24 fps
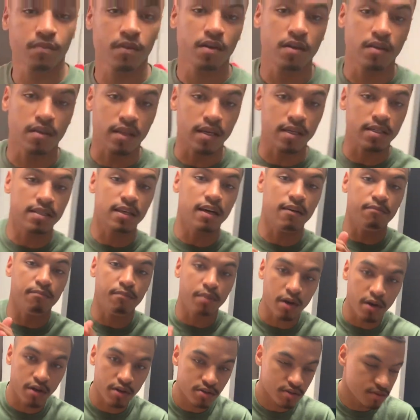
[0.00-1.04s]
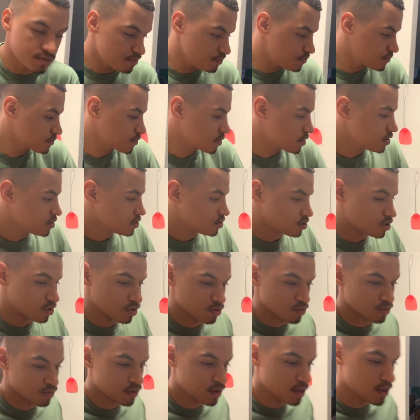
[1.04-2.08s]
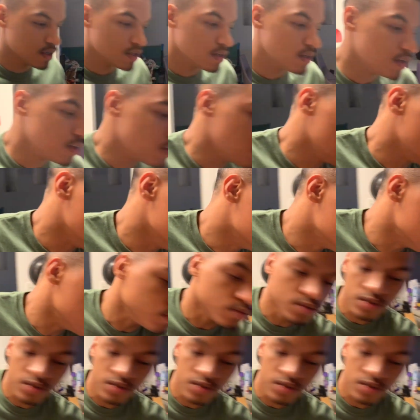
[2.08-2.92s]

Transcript: do? Things have burnt, so you need to